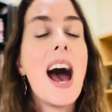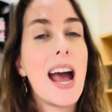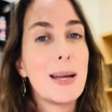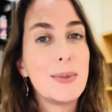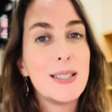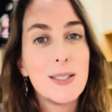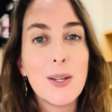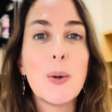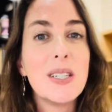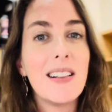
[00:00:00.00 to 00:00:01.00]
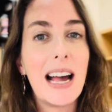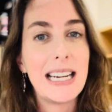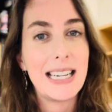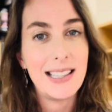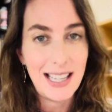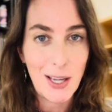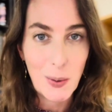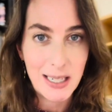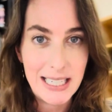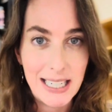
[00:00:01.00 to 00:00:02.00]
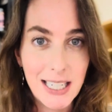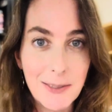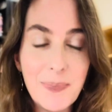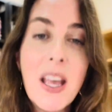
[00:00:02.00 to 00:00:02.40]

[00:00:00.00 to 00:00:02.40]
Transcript: I am so delighted that you are here.